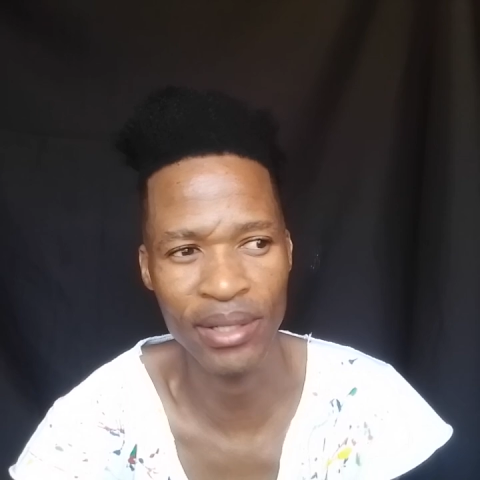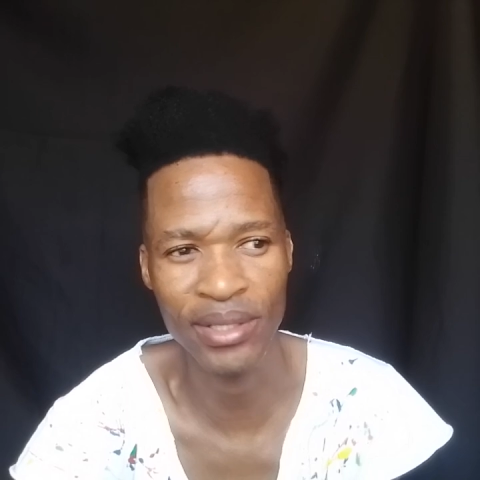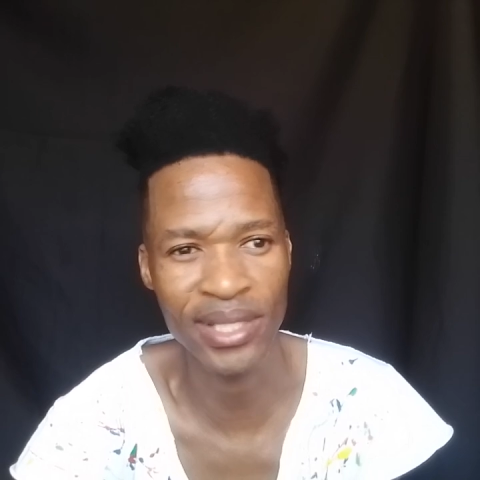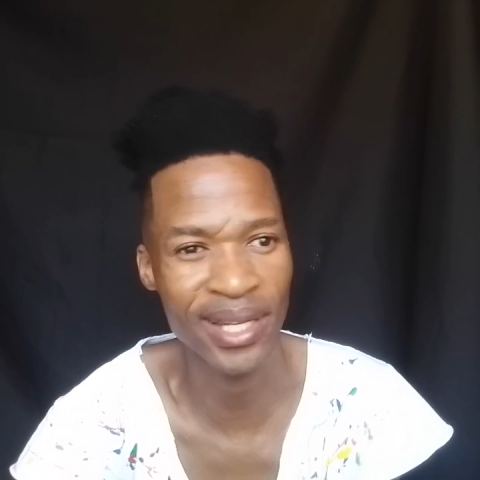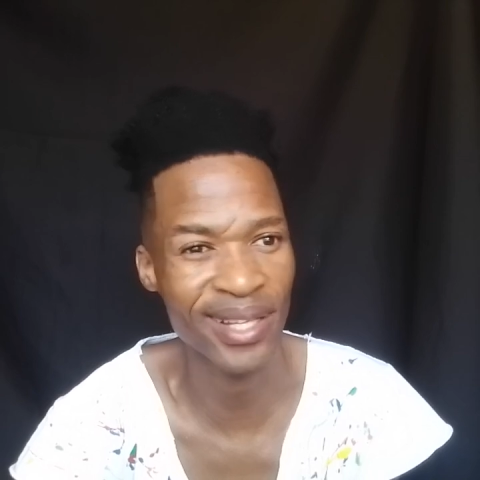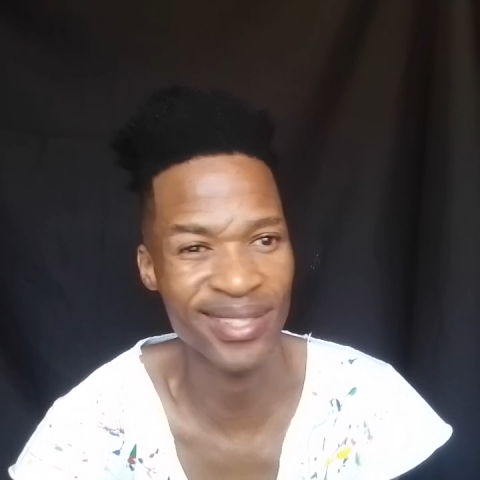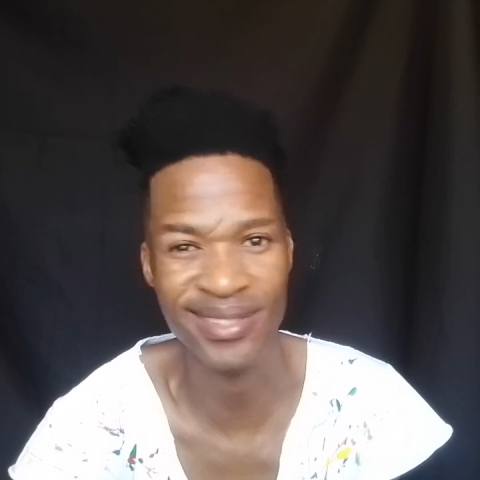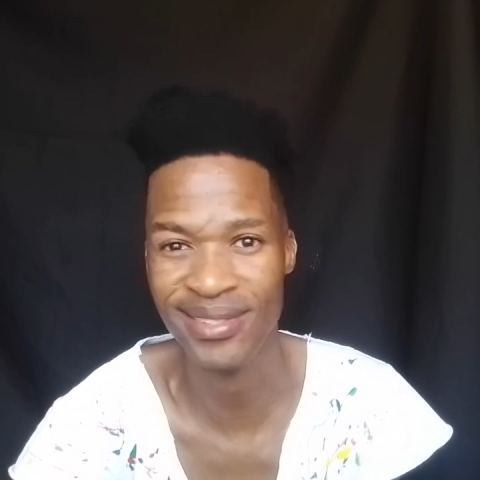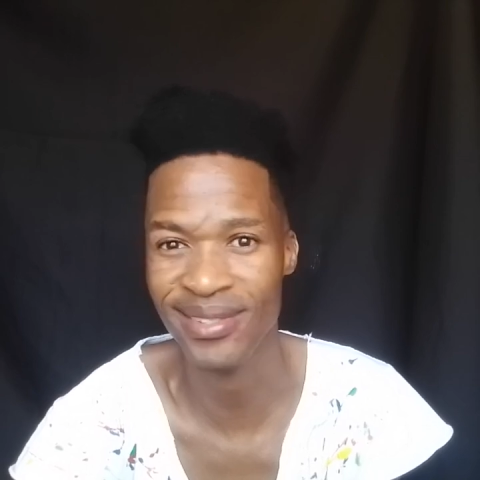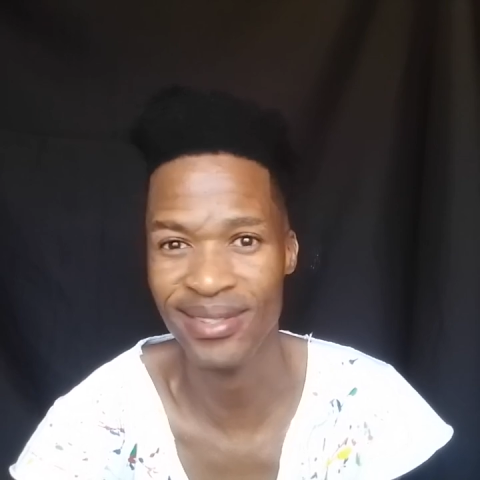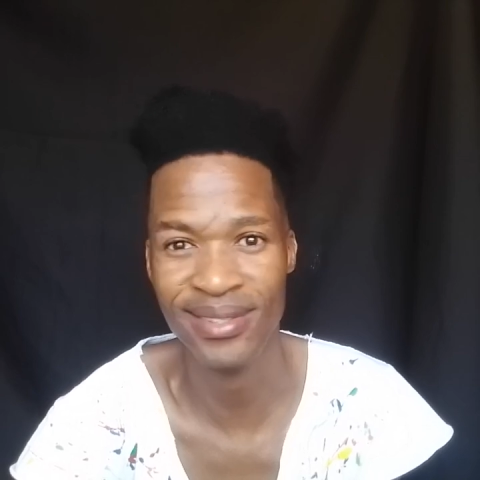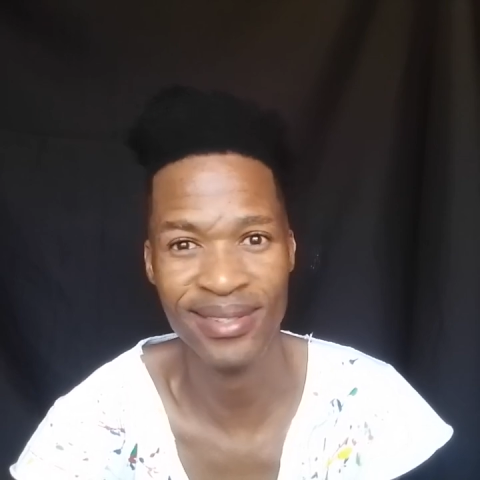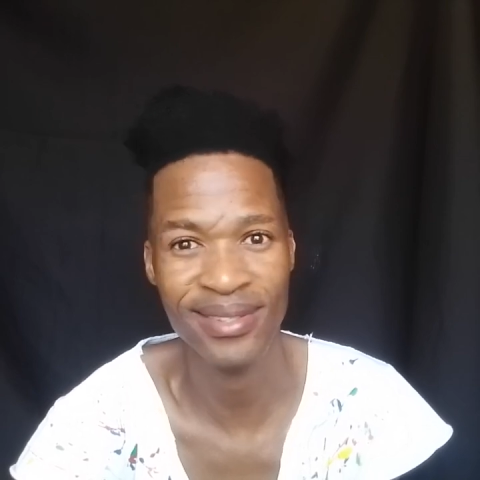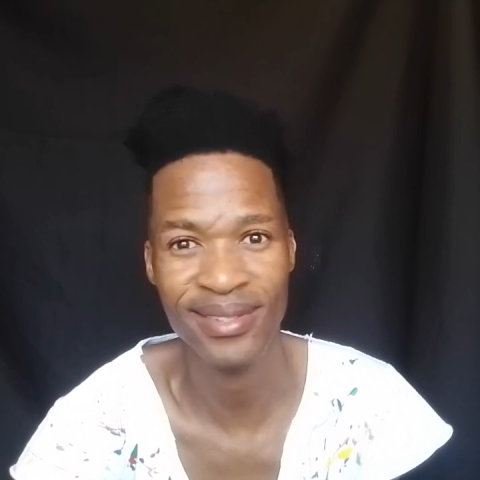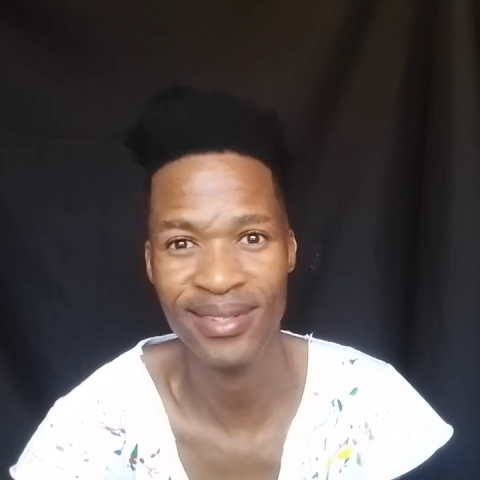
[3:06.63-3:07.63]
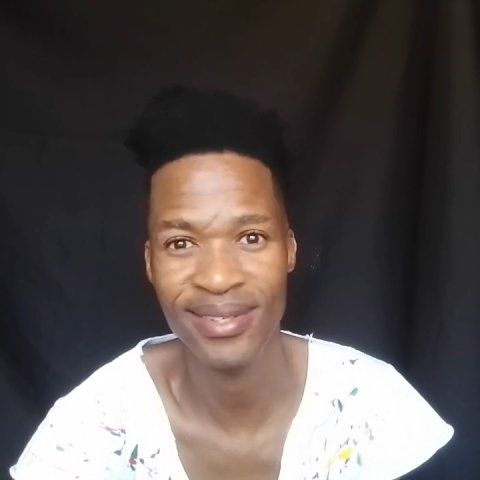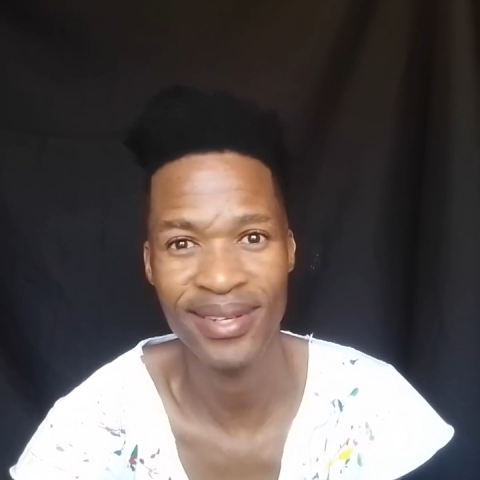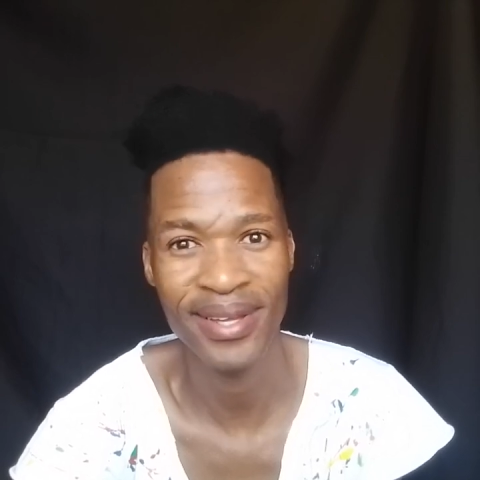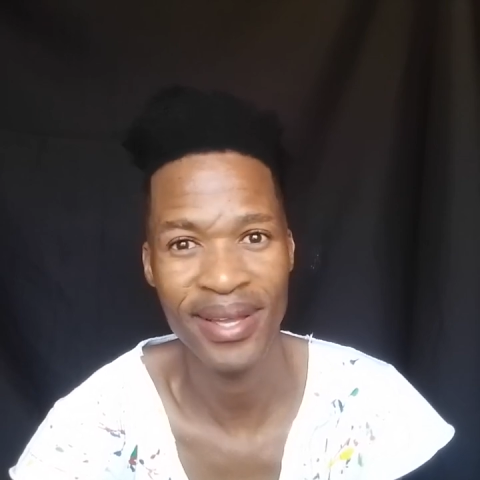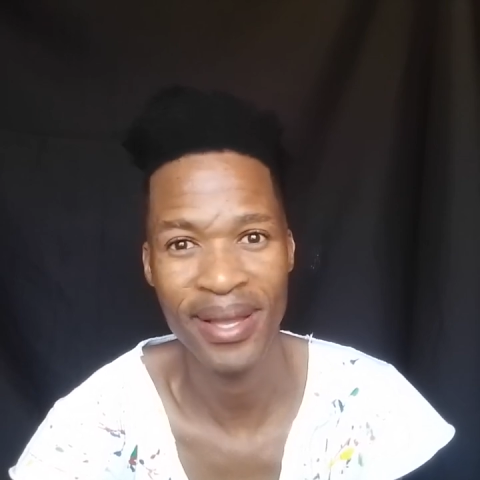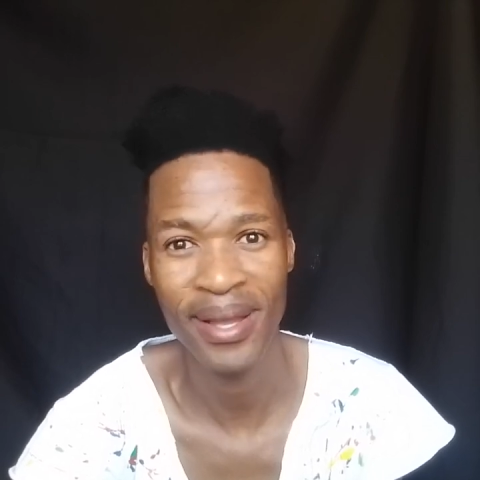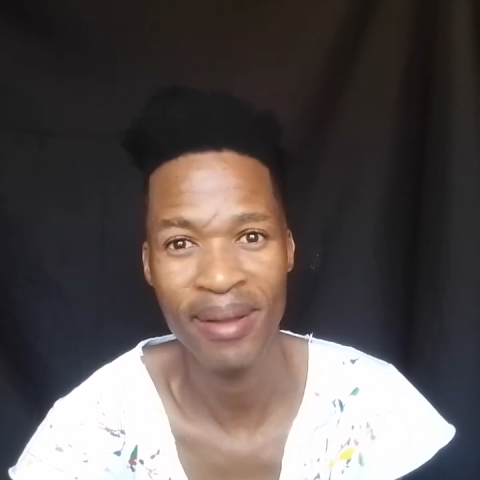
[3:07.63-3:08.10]
intelligent.
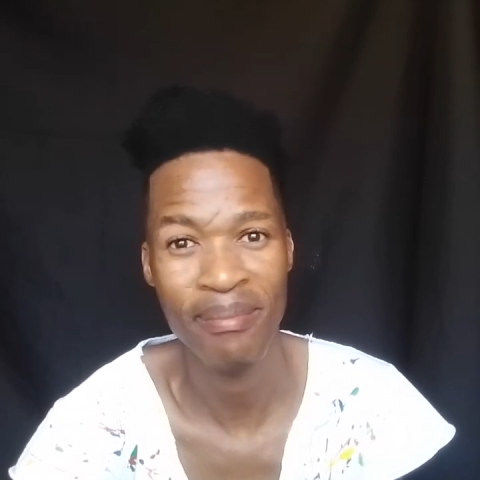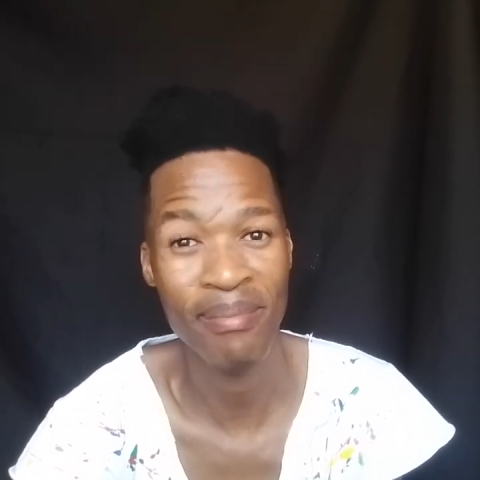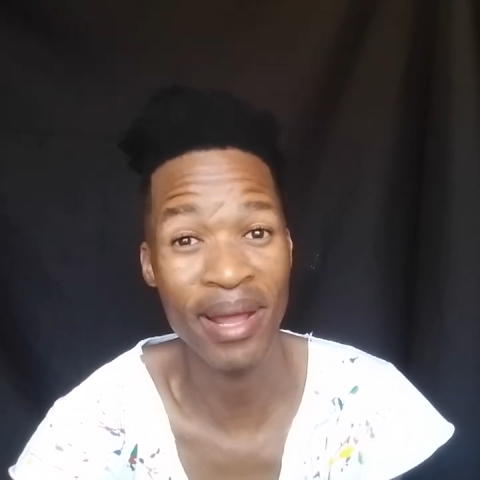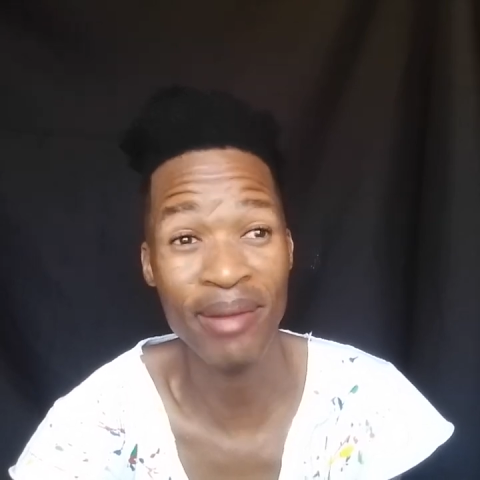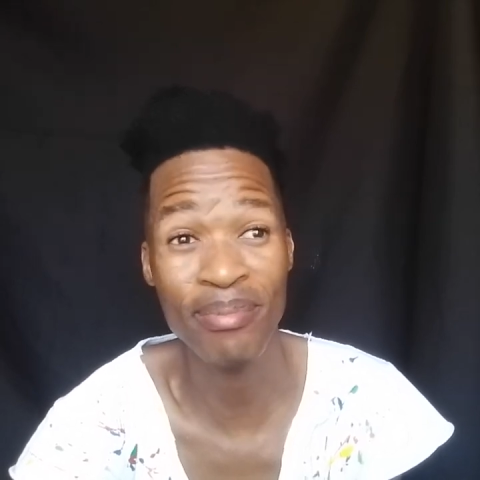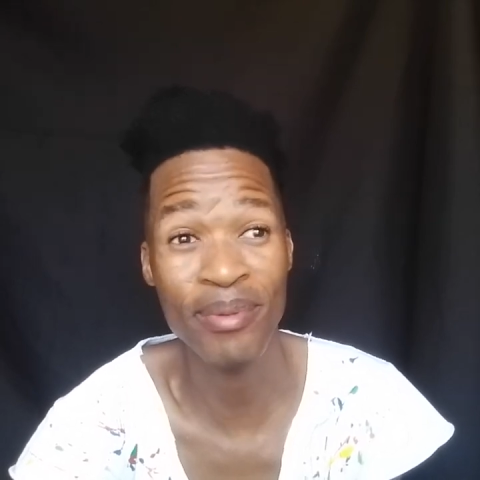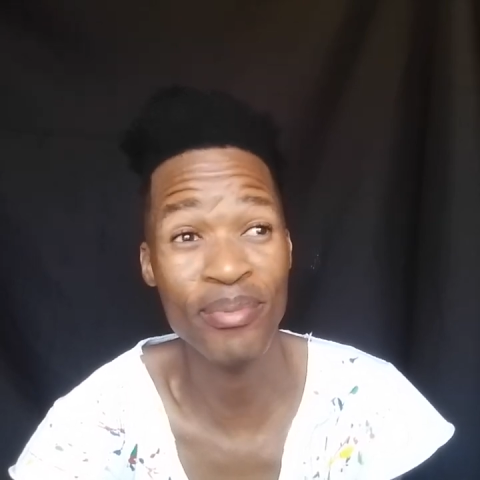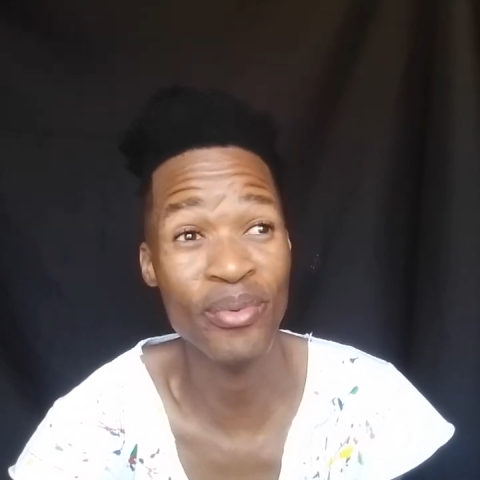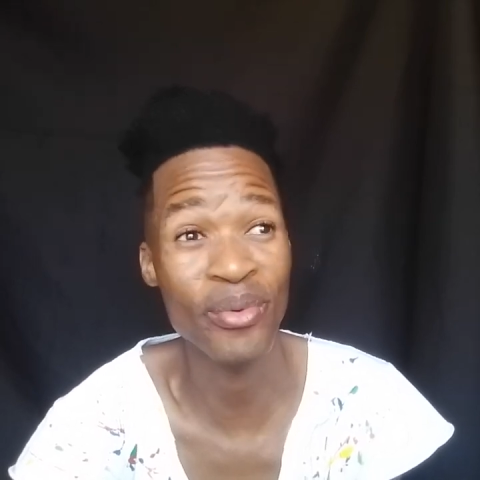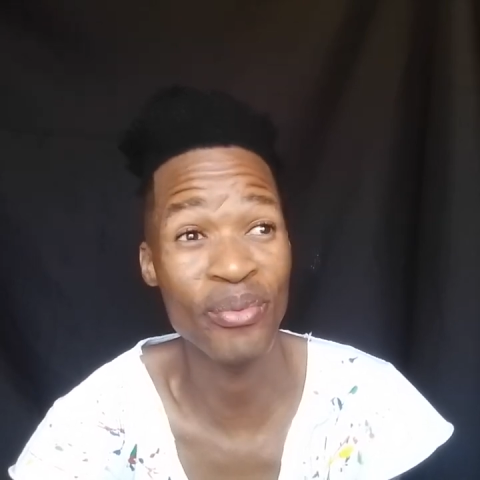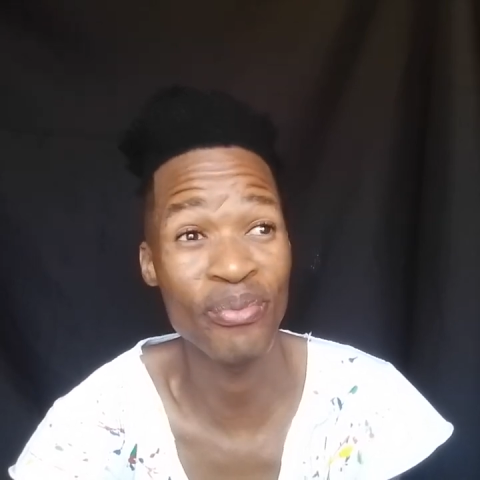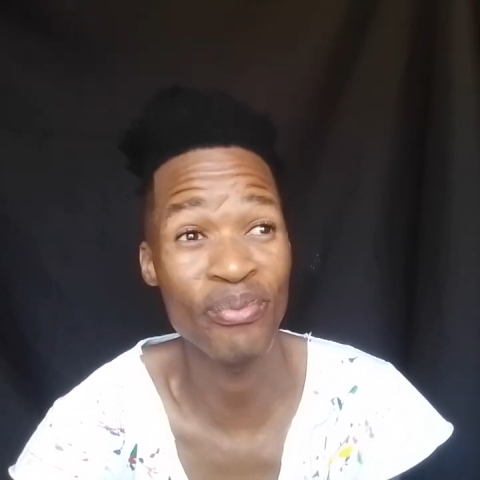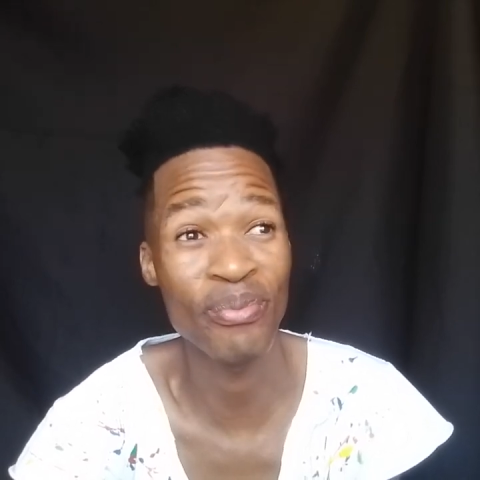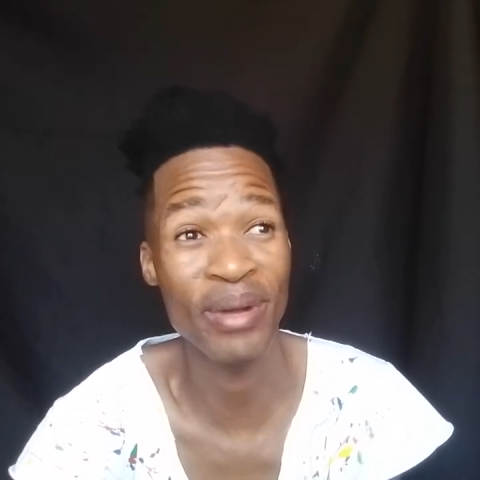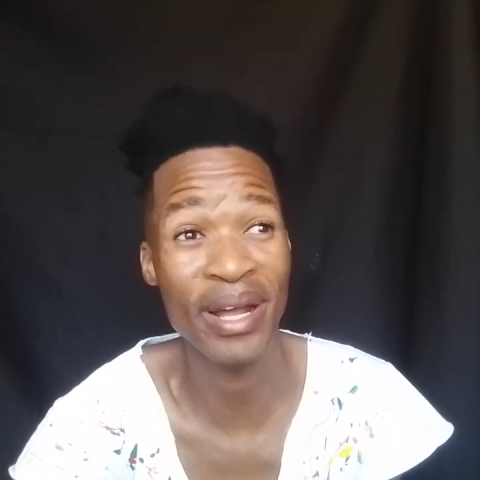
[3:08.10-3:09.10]
Black people,